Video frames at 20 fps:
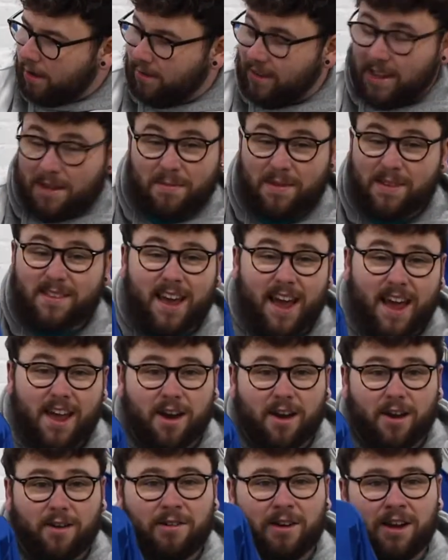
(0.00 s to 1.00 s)
Di
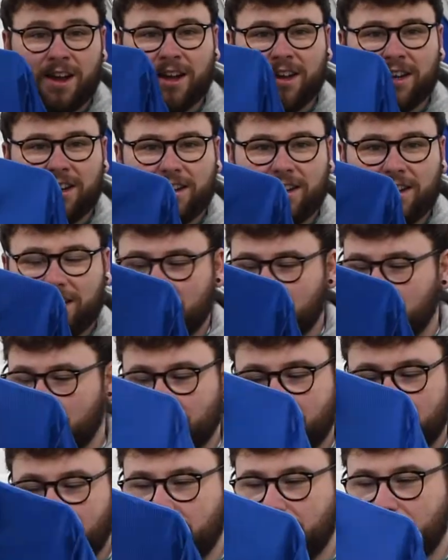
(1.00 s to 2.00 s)
Matteo,
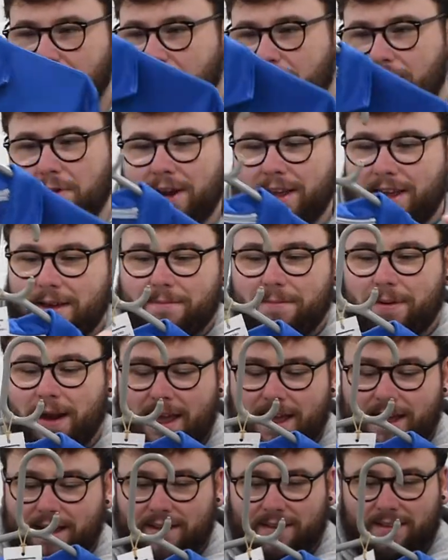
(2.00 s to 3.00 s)
just brilliant
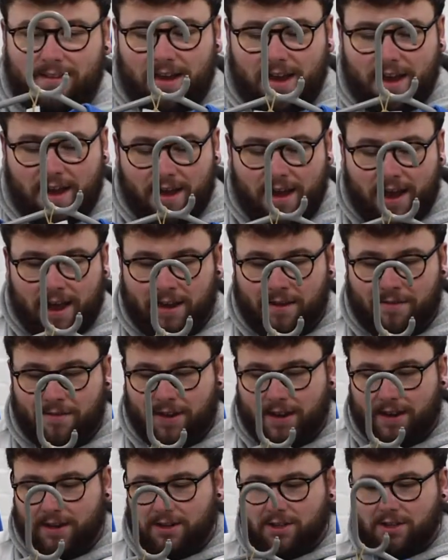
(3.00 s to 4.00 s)
players, and I
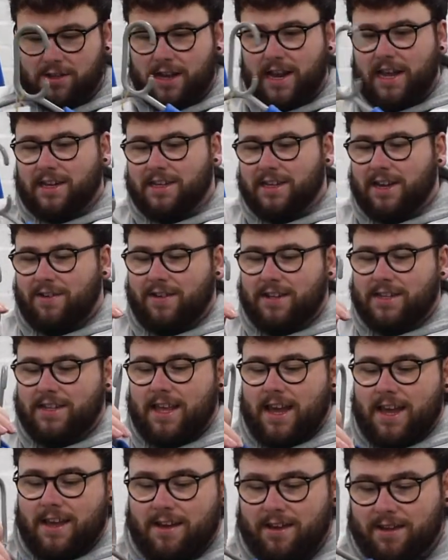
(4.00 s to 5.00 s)
think just legendary
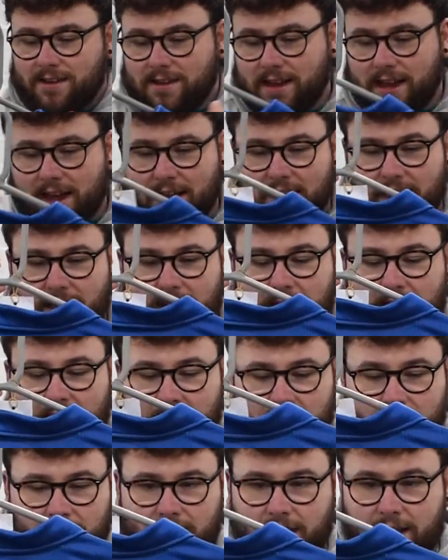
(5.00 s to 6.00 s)
status. And
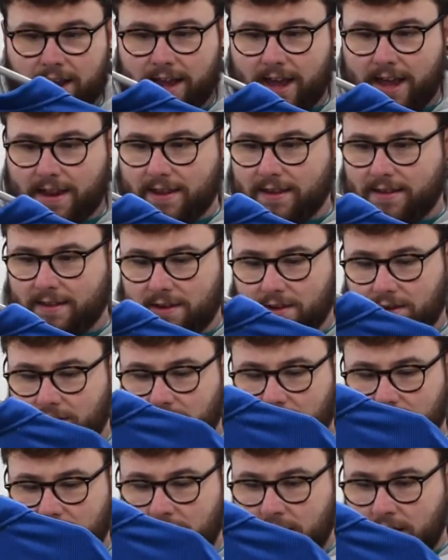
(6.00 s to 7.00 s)
then again, this is
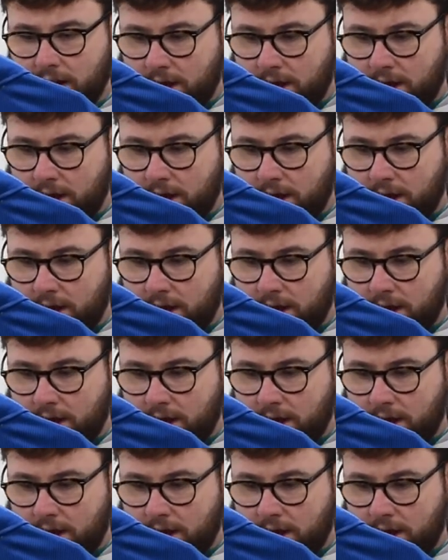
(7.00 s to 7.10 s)
just